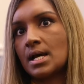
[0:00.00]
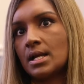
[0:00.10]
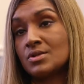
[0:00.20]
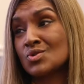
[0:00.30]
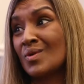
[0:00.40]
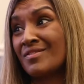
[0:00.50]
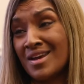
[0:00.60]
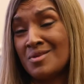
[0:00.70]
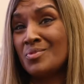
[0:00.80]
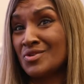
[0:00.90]
Helens. So if
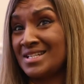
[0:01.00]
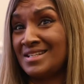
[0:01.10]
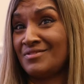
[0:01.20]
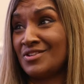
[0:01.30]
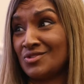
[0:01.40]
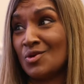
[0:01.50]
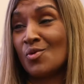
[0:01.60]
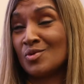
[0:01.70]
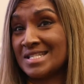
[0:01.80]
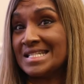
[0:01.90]
anybody even
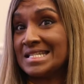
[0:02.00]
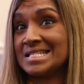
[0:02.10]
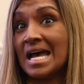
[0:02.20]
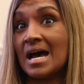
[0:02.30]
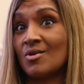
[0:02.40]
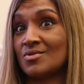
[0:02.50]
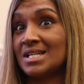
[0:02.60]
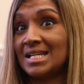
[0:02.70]
calls this town,